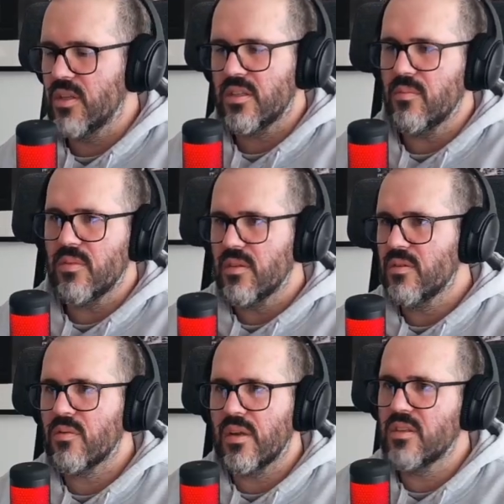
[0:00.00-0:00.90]
There's something
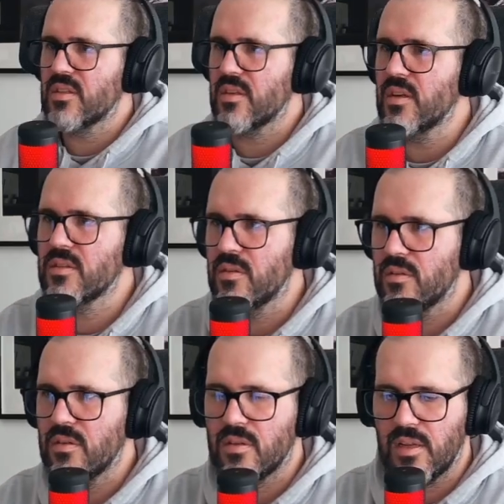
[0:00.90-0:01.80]
you can discuss on
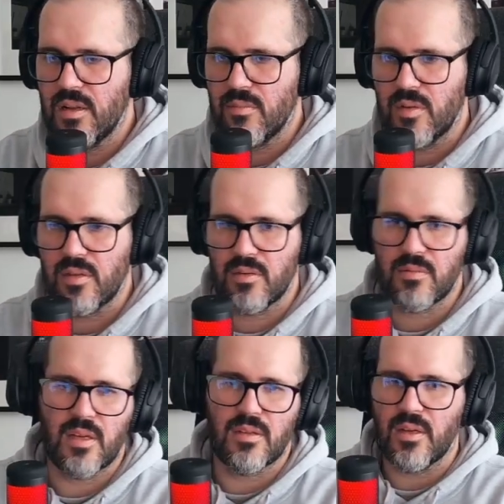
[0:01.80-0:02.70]
your daily meeting,
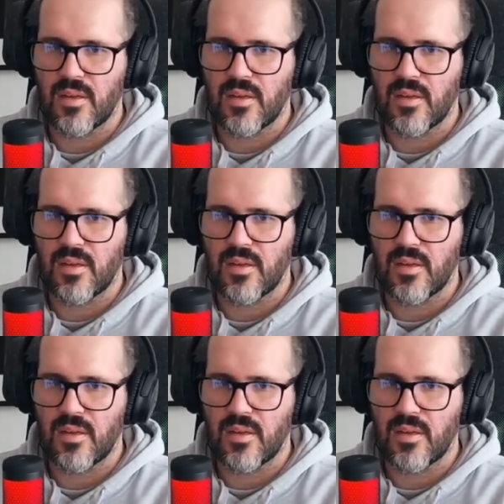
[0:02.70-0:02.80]
right?